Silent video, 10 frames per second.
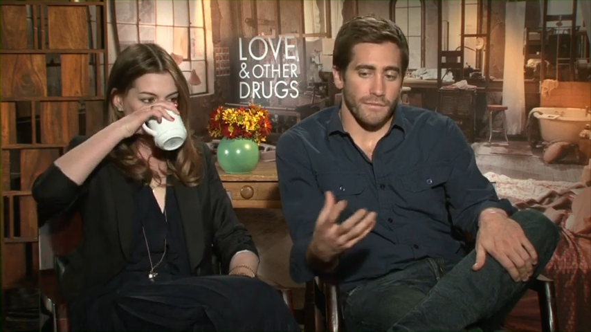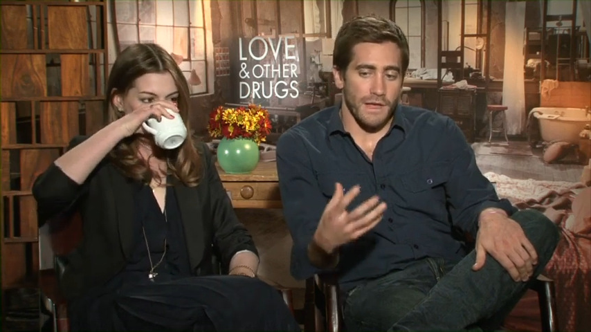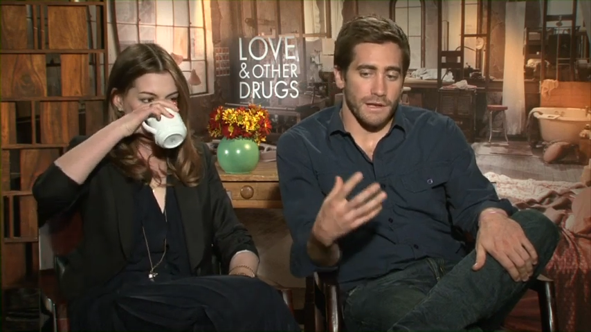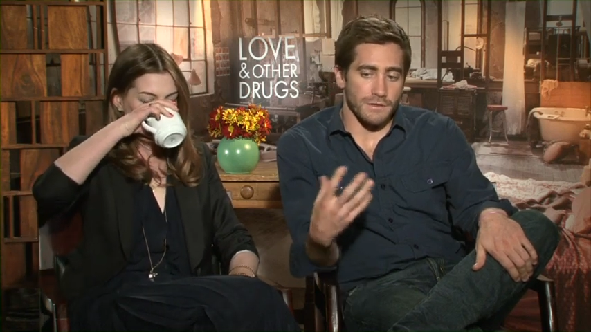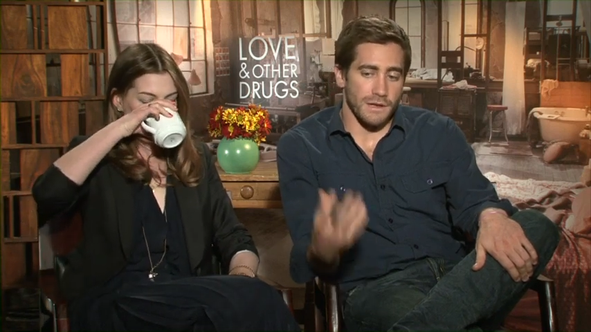
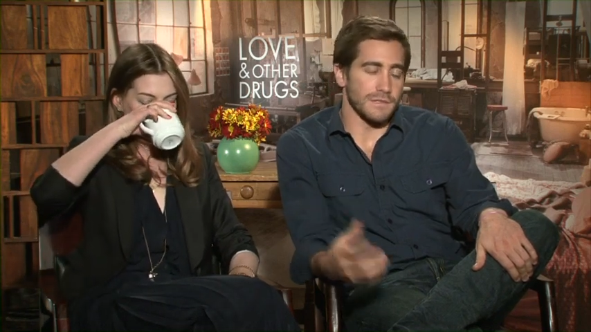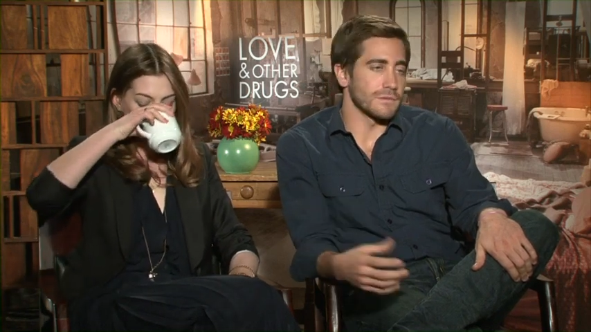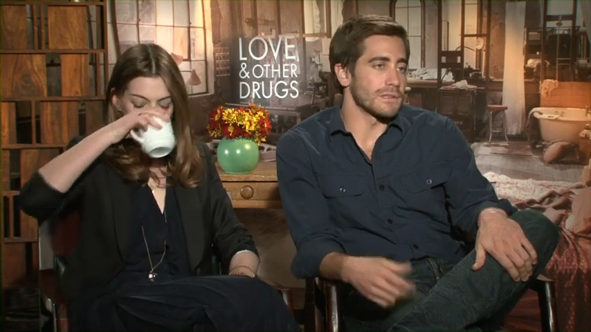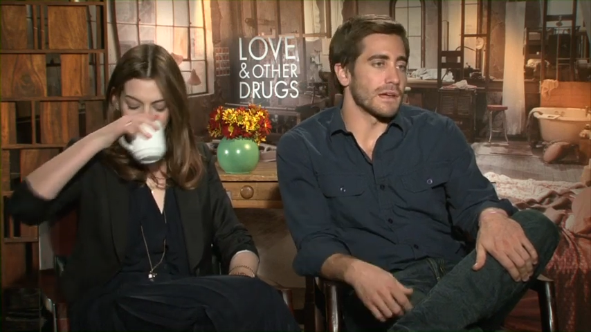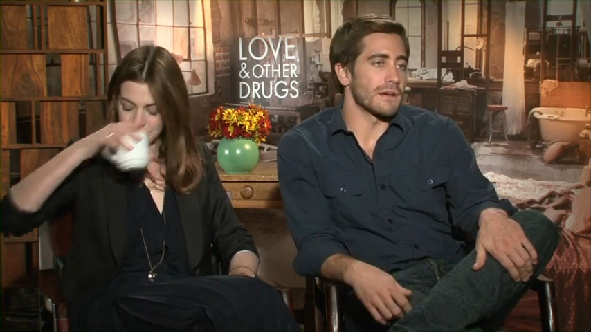Speaker 1: that trust
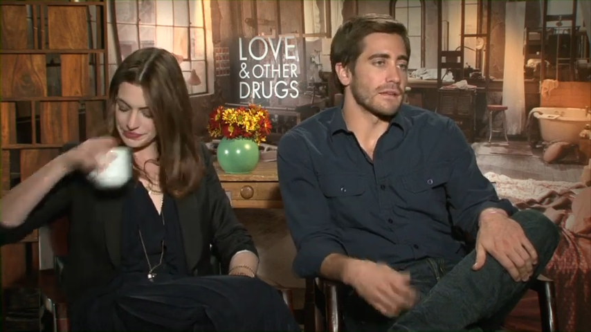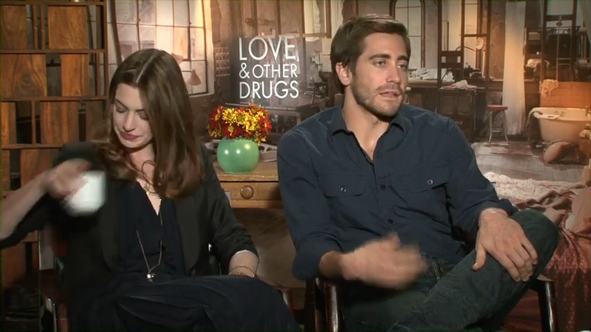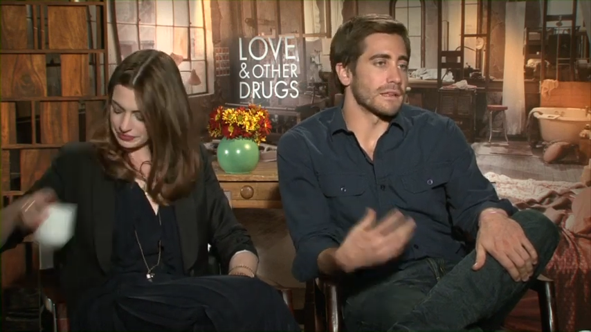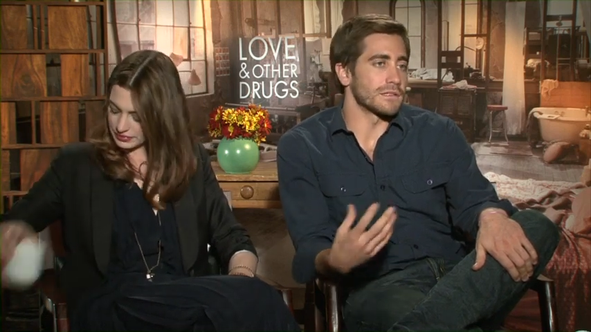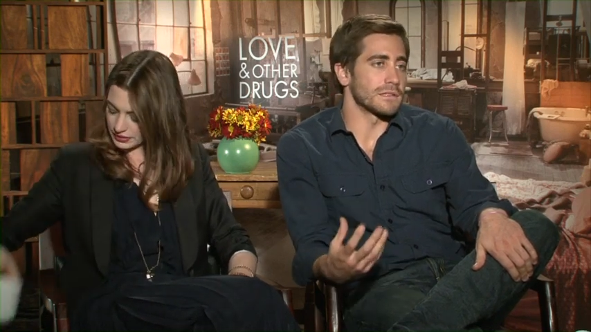was there, and
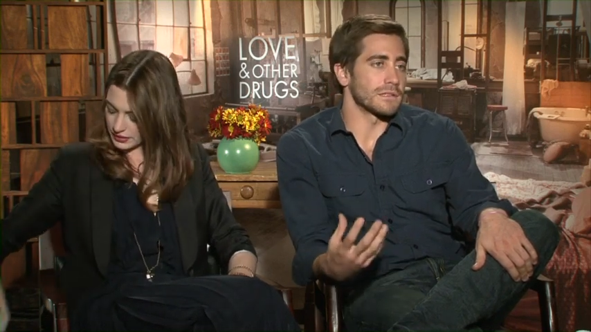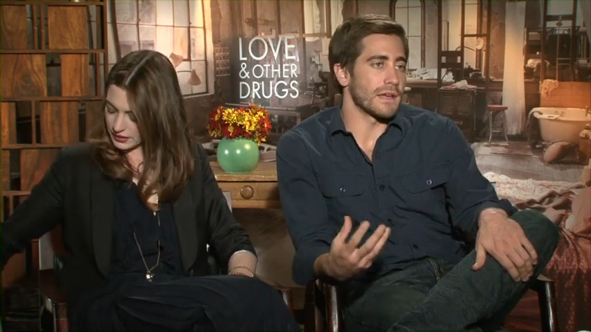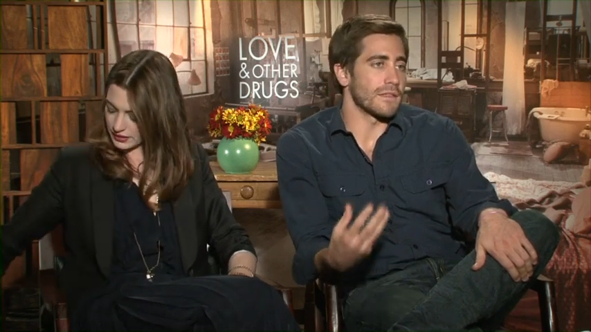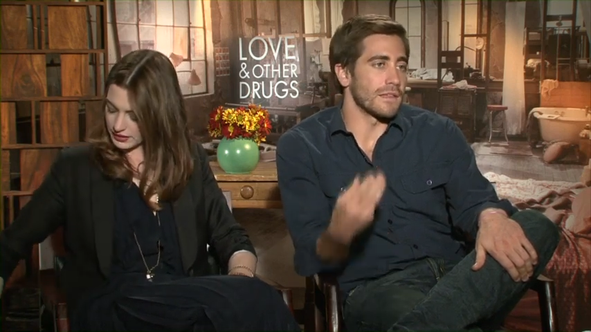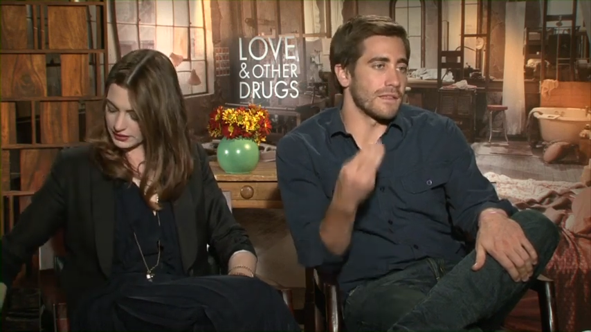then it just
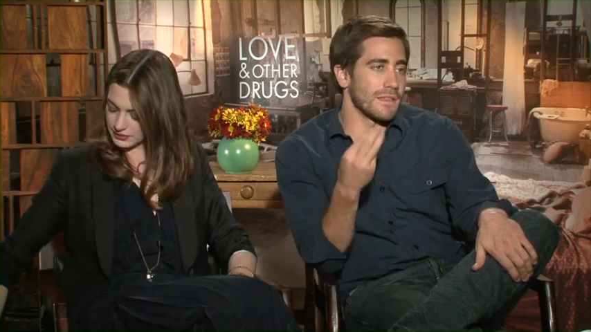the